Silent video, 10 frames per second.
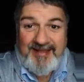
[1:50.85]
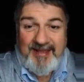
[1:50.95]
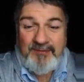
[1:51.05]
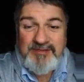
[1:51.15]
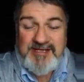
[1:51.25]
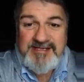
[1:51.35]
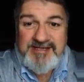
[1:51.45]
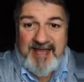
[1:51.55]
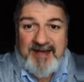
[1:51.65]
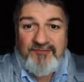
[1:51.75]
There was a
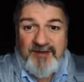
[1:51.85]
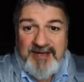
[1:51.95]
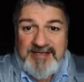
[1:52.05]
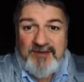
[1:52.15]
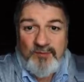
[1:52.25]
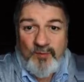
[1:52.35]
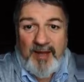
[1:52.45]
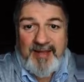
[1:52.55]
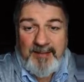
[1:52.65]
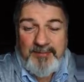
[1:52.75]
sane reason
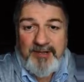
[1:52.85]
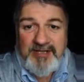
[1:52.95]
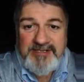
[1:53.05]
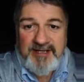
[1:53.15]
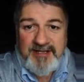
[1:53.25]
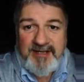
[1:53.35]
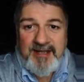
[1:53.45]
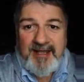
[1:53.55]
why that person